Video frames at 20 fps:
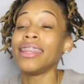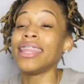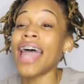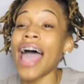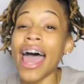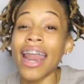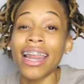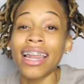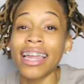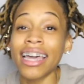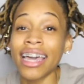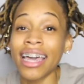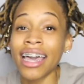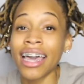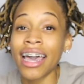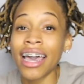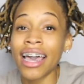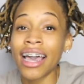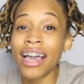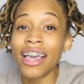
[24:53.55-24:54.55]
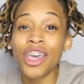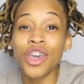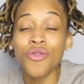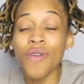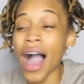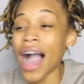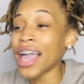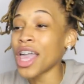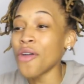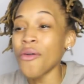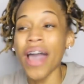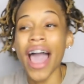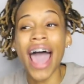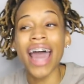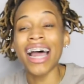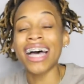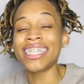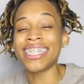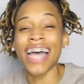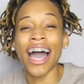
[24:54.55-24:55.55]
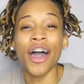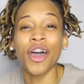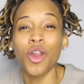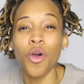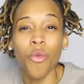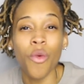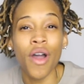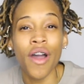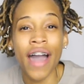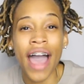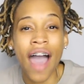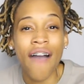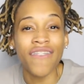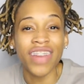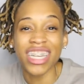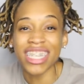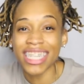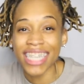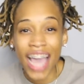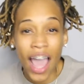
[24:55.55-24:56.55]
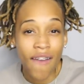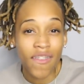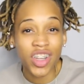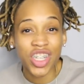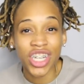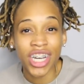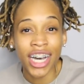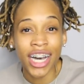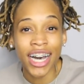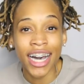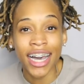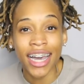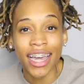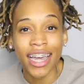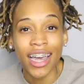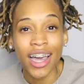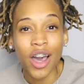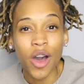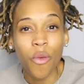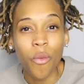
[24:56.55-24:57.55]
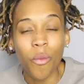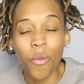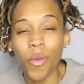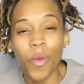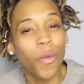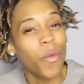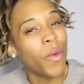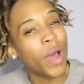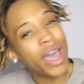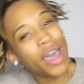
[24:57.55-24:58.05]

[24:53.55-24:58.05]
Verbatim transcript: Natalie, you, you got us out in the world having a scavenger hunt with,